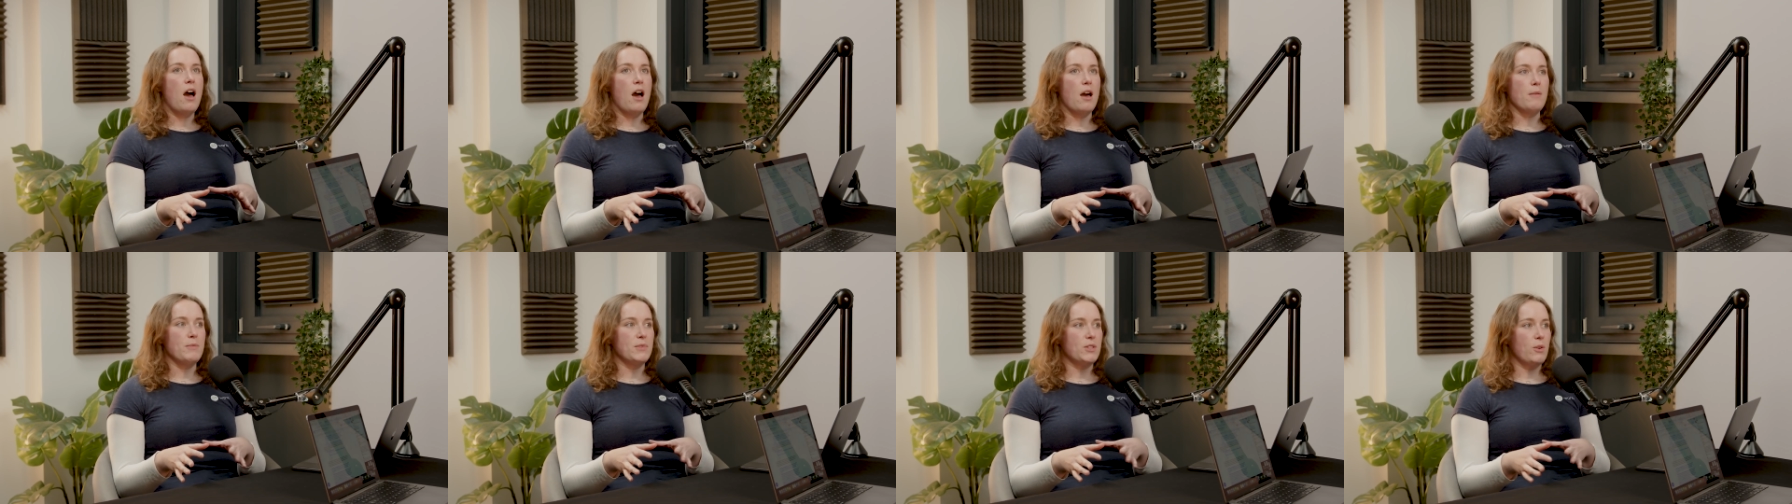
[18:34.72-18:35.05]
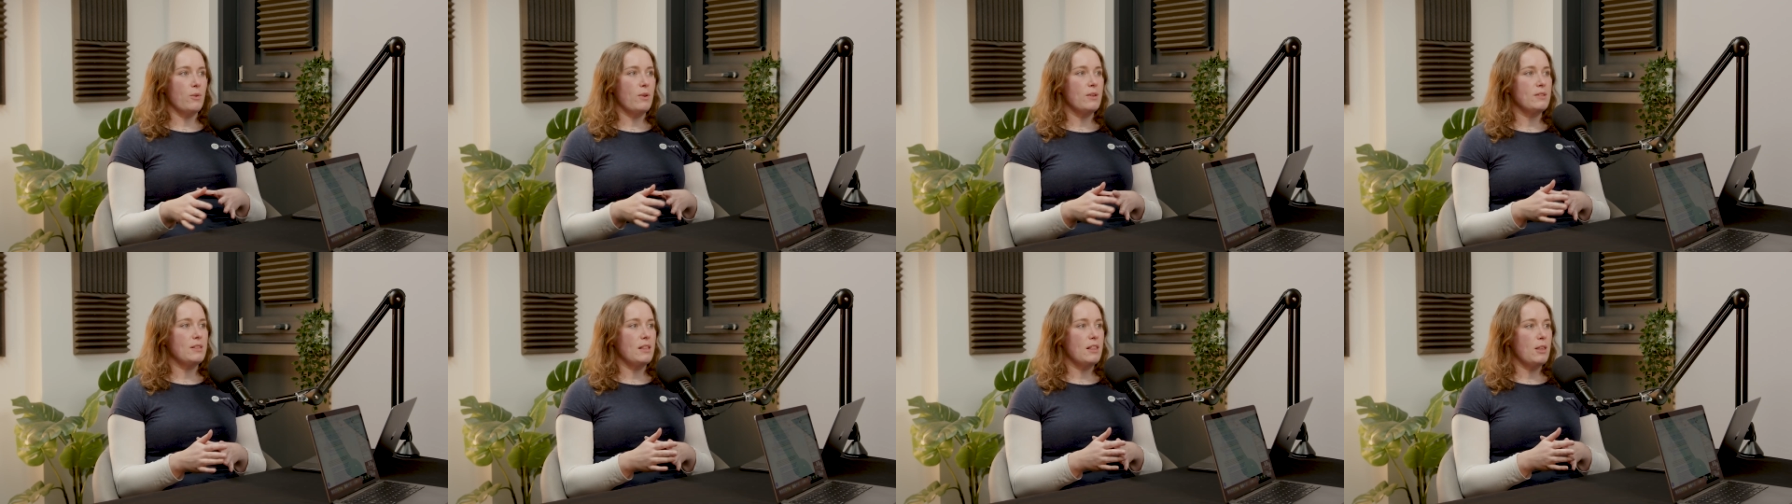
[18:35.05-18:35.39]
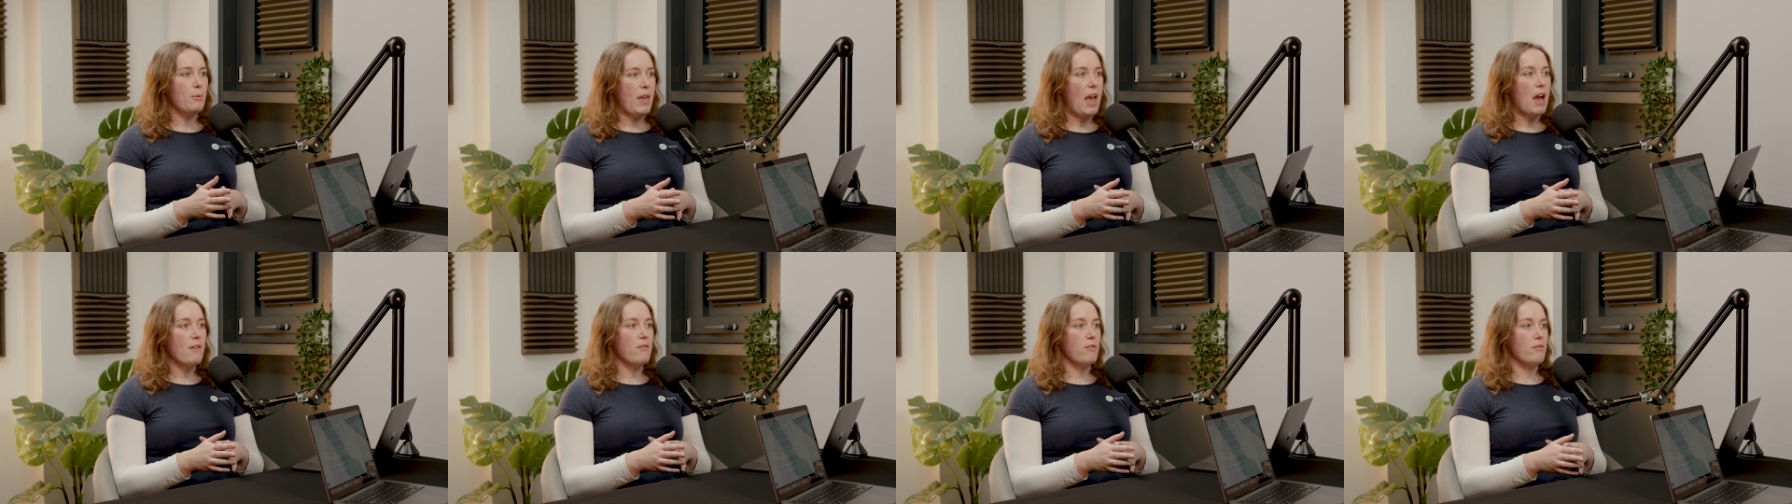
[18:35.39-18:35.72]
So is it that
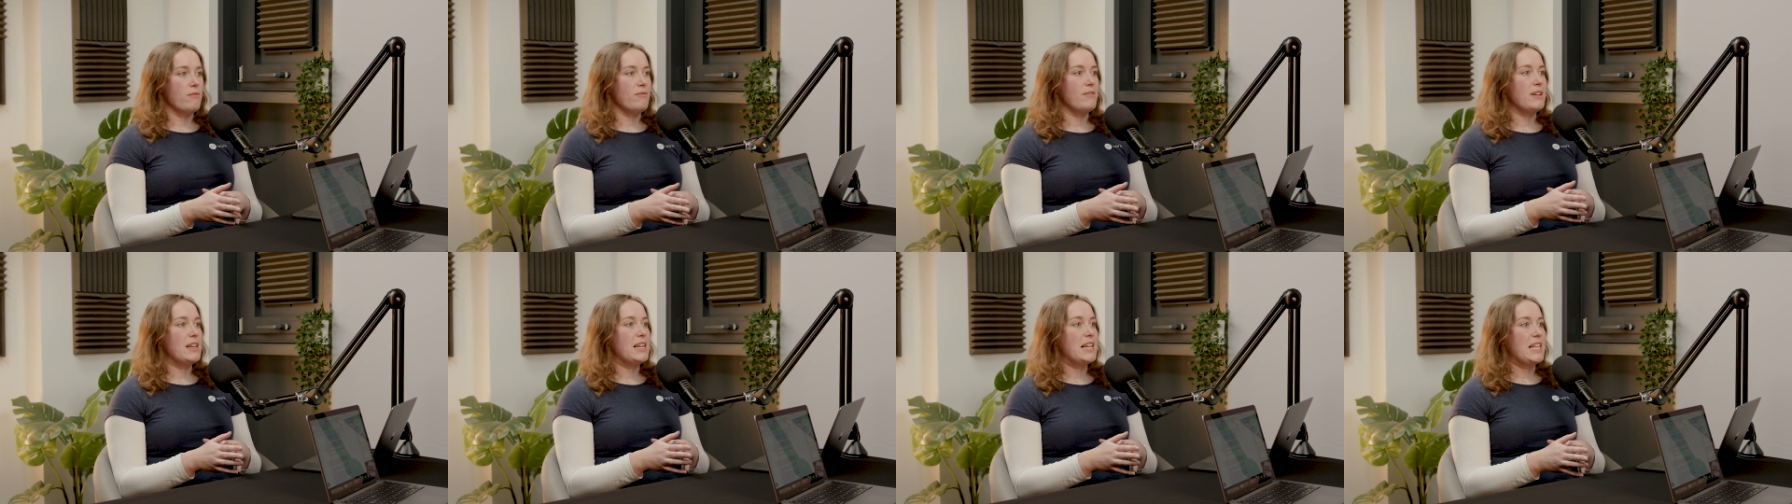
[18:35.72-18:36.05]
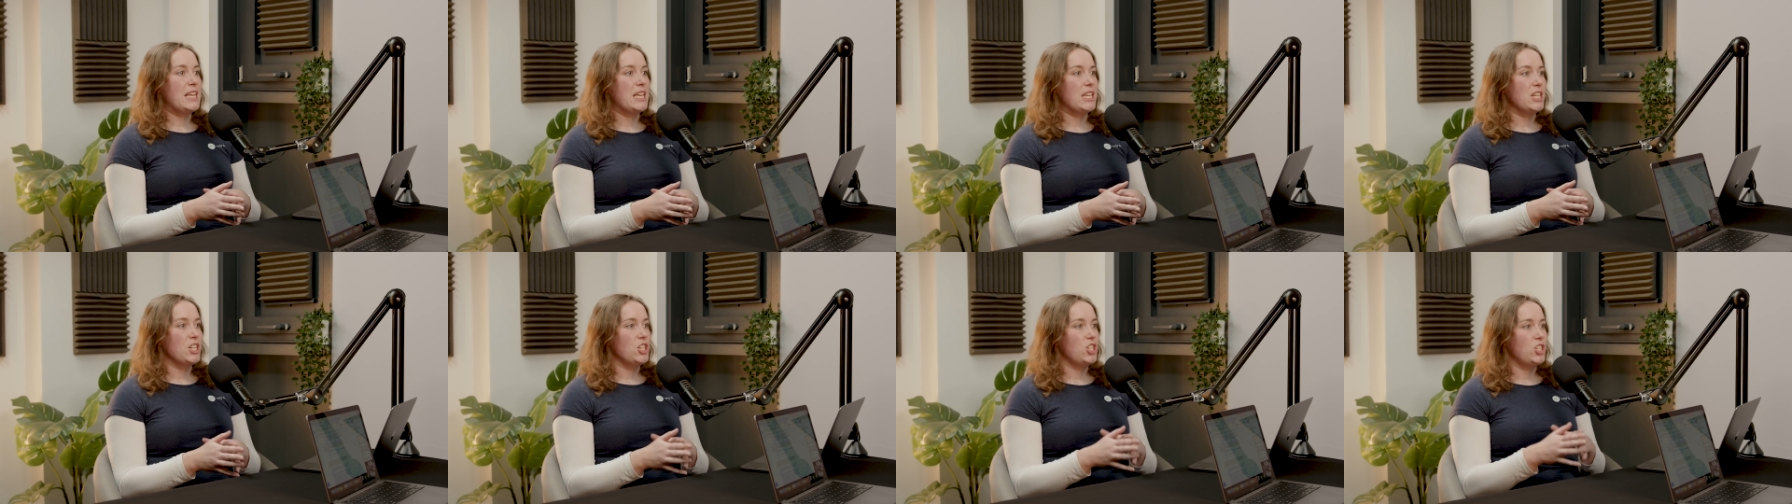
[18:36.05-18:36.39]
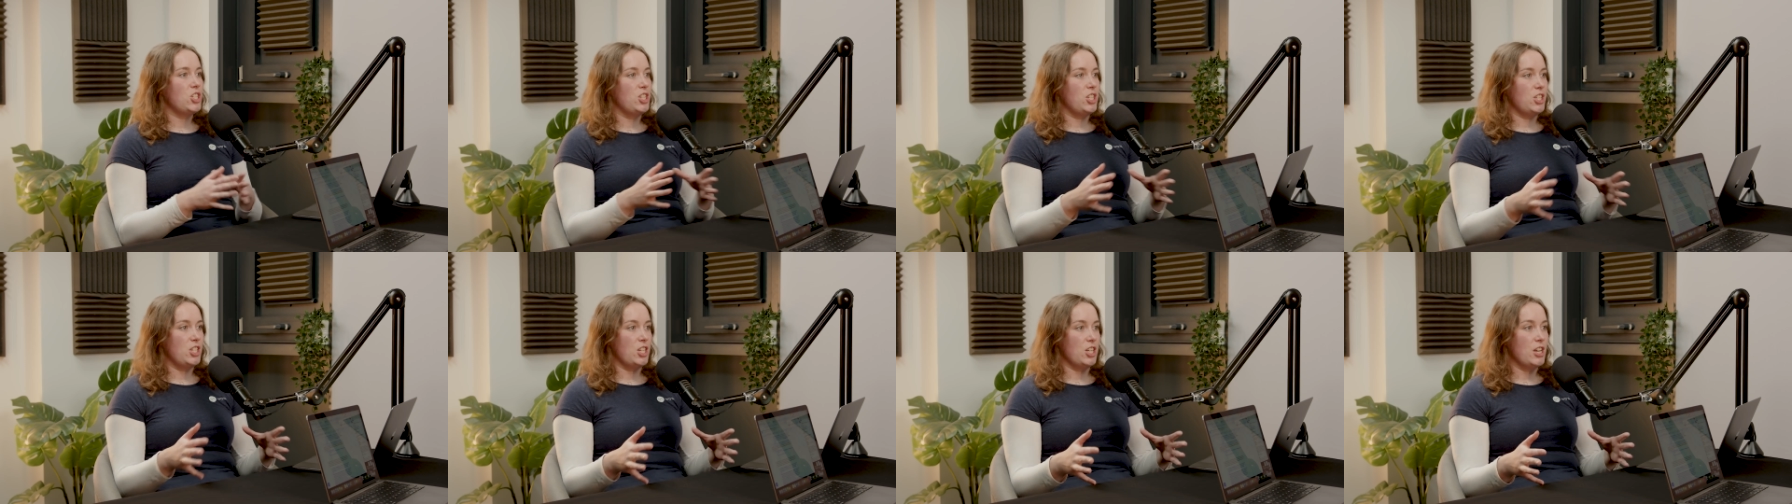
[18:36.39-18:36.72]
we have a really
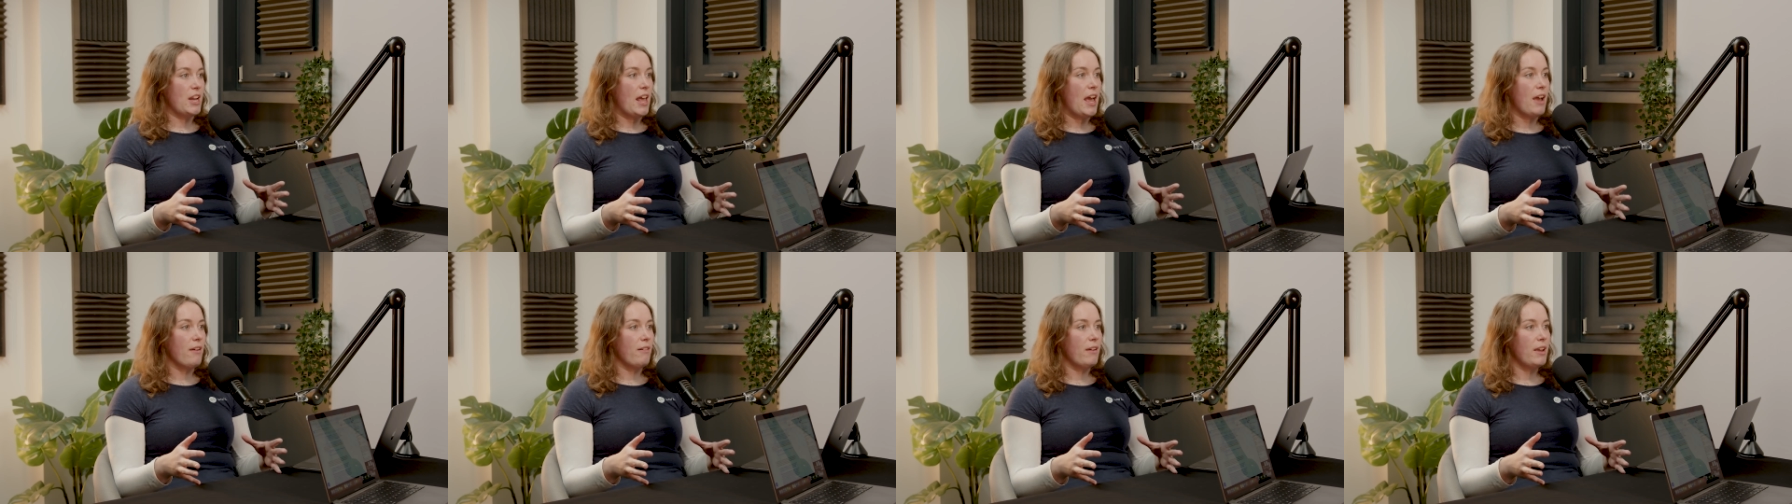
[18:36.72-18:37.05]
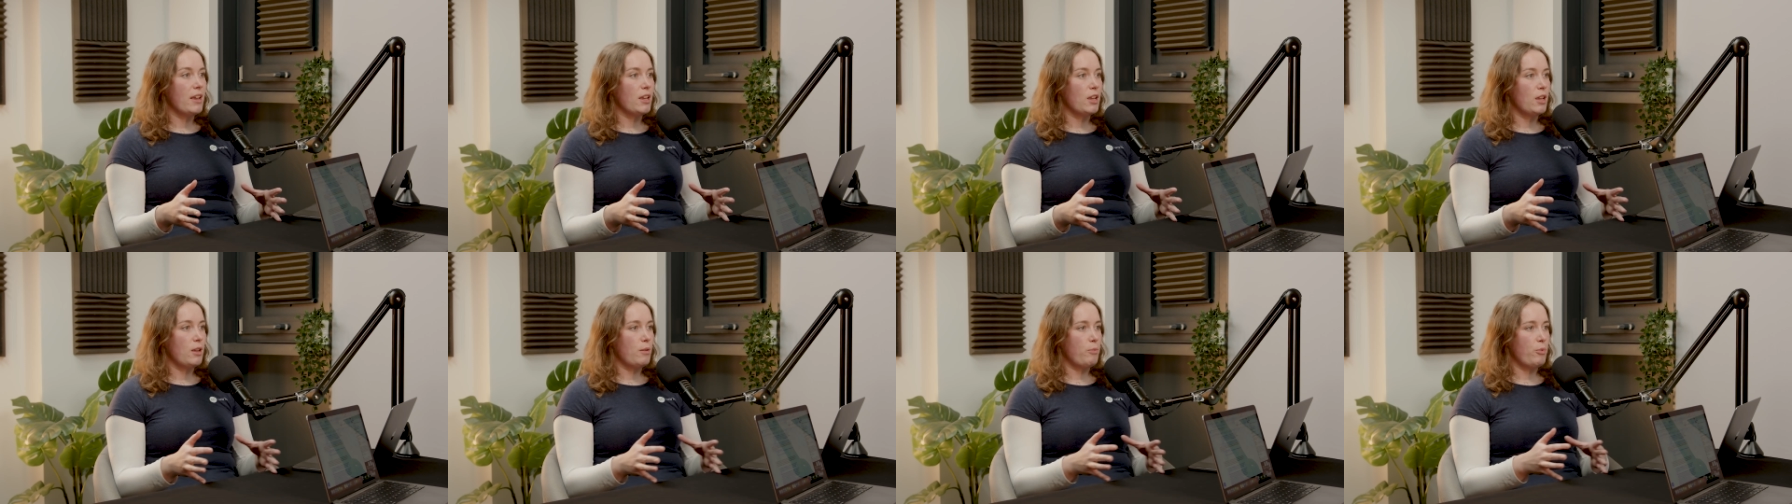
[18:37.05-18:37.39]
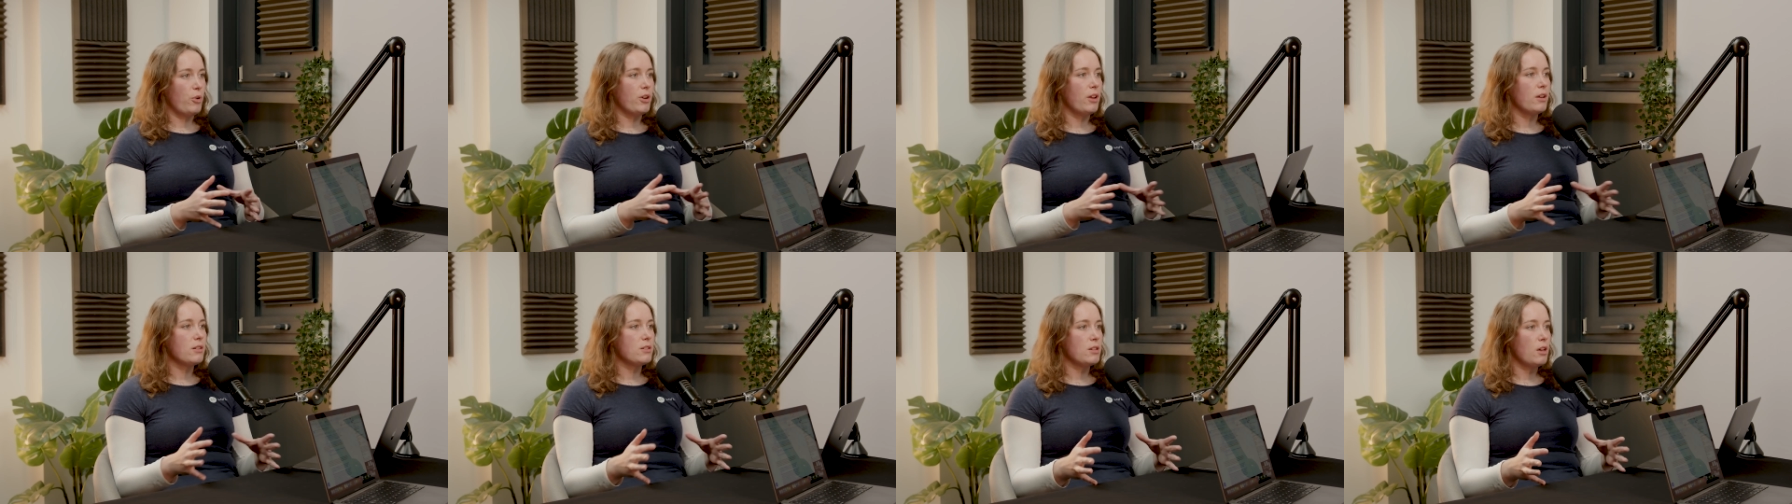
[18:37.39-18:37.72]
generic
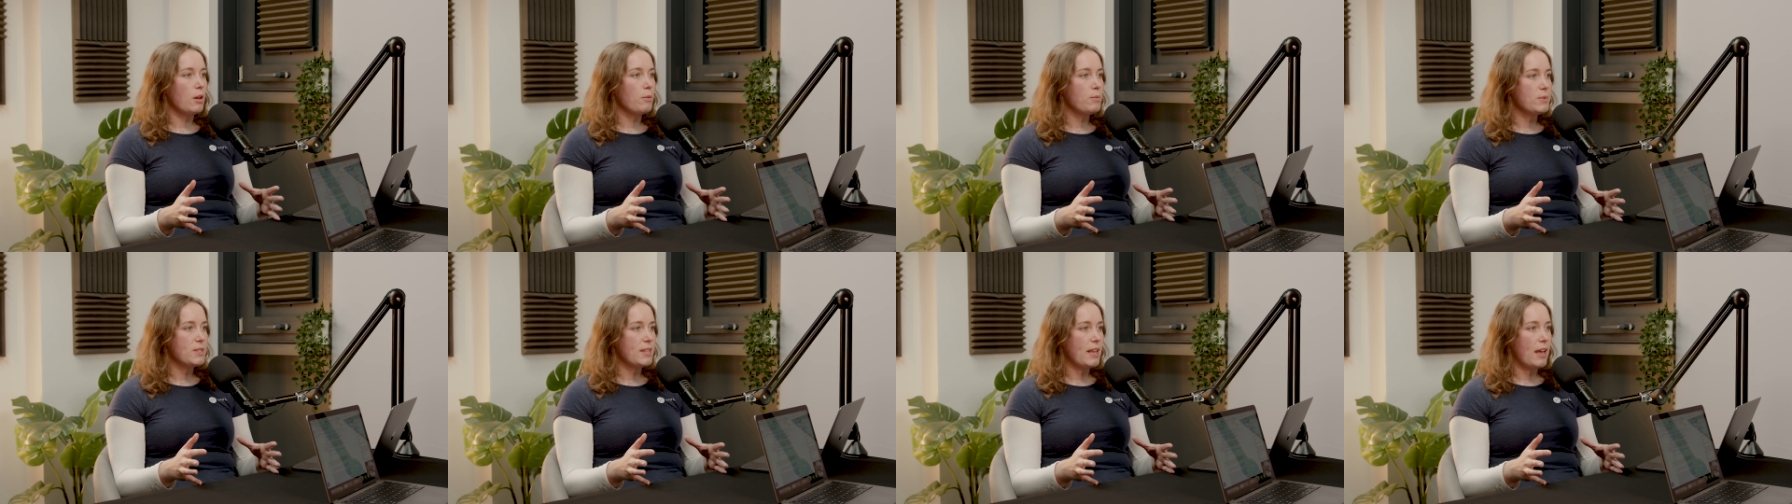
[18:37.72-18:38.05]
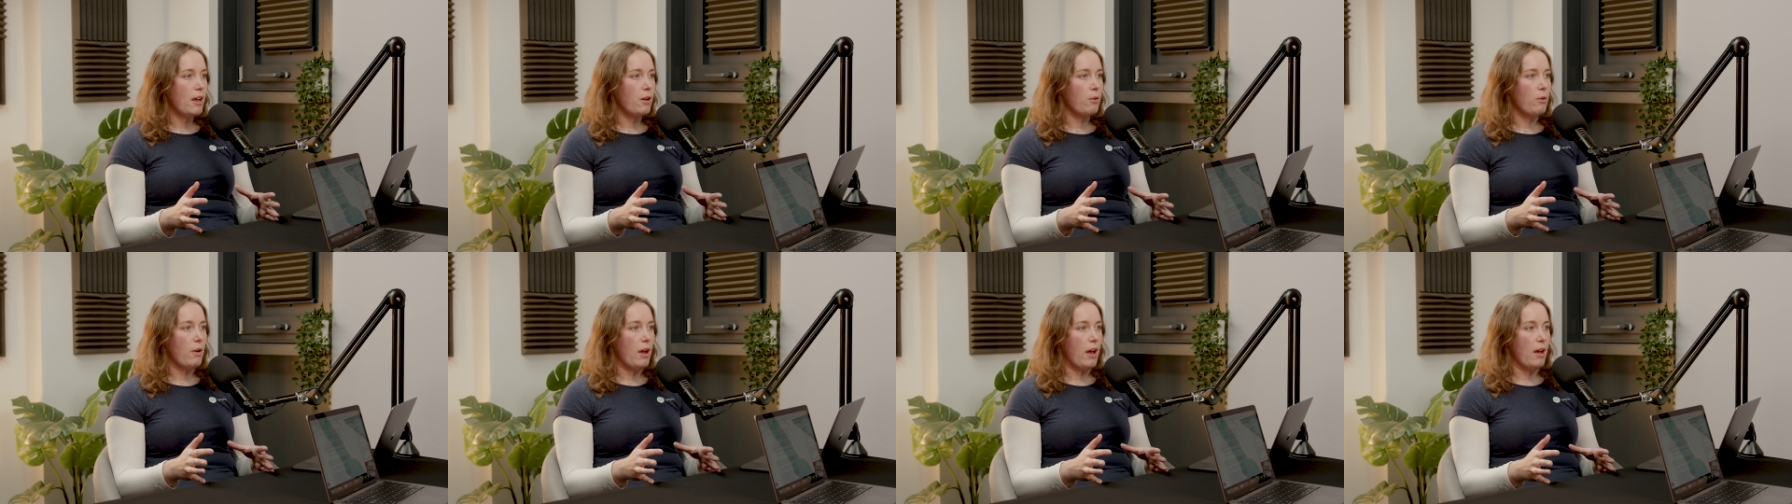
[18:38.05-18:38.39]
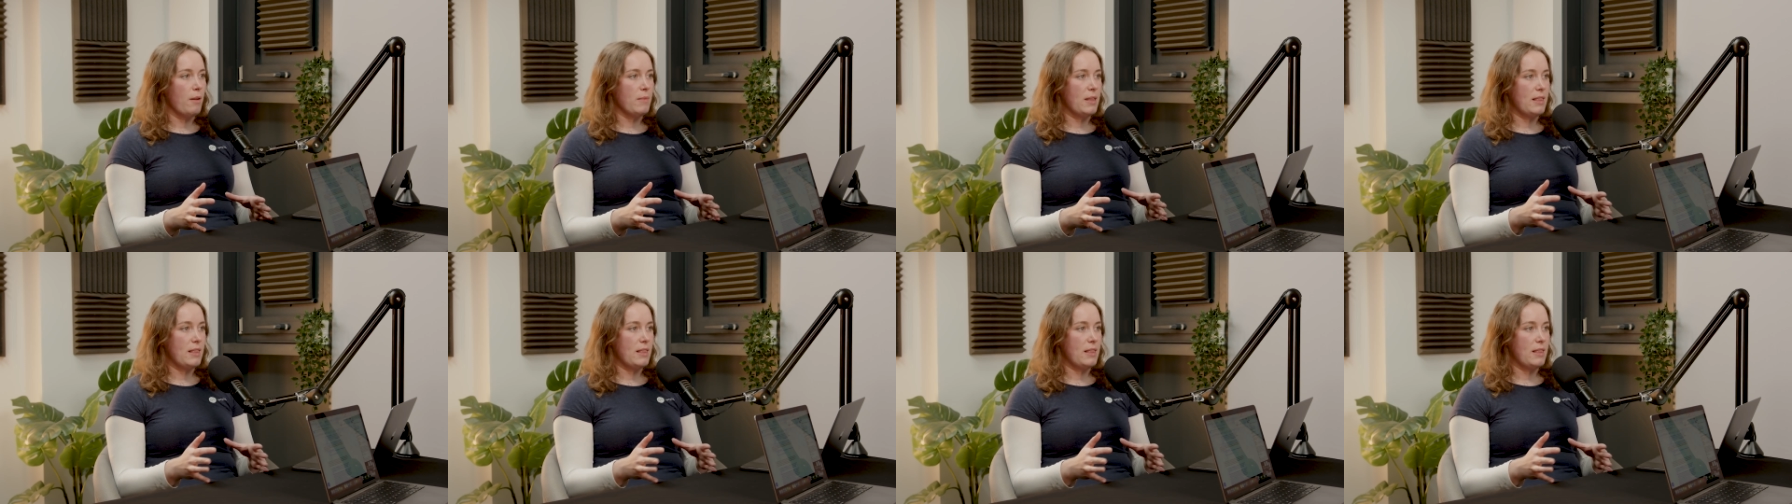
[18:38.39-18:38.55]
product upsell,